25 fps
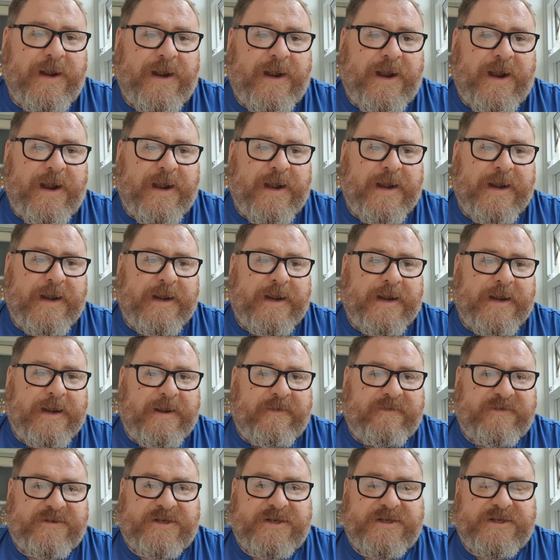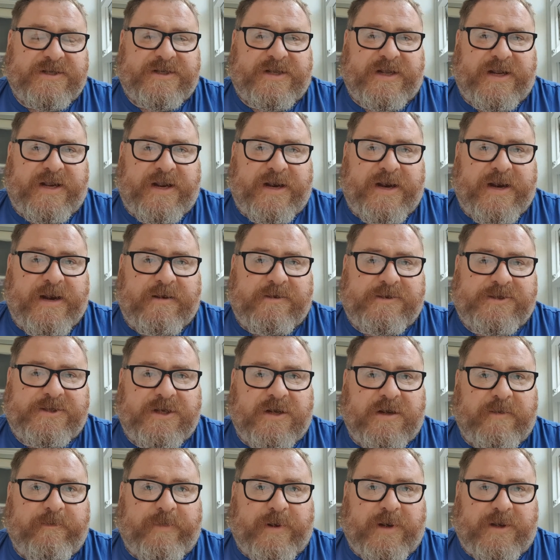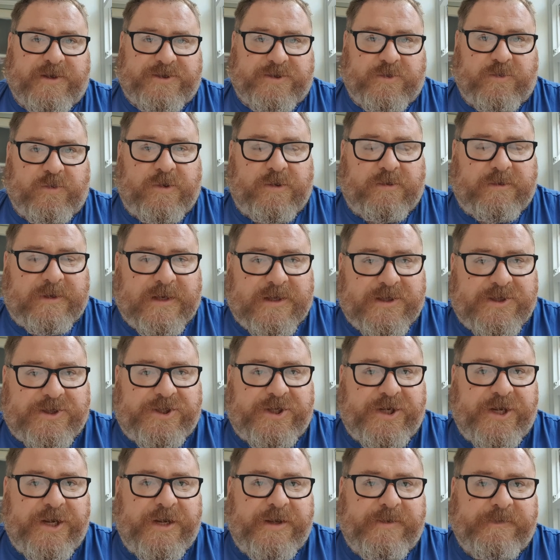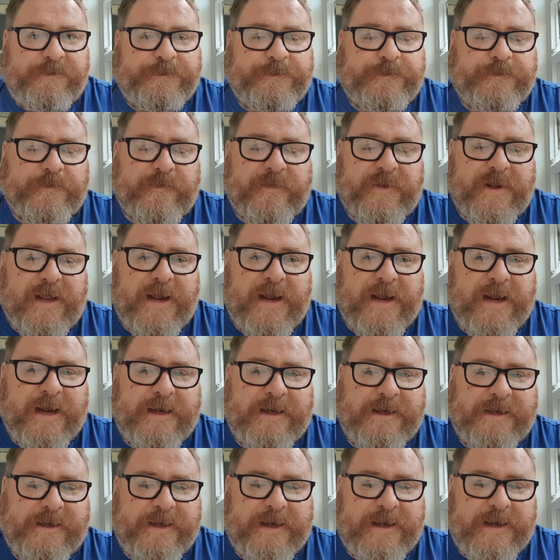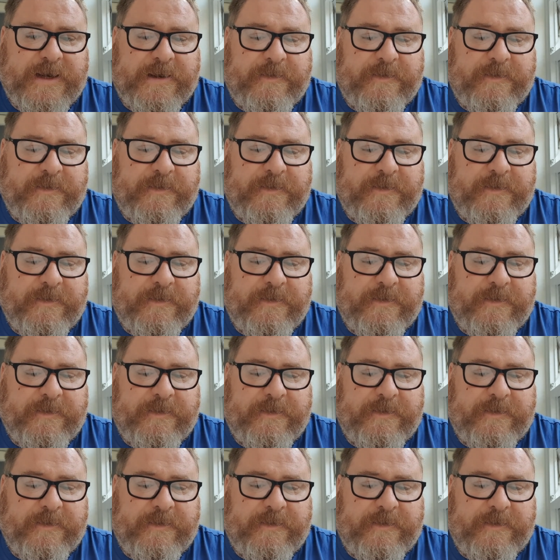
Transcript: Ever since they announced it at Basel World last year, and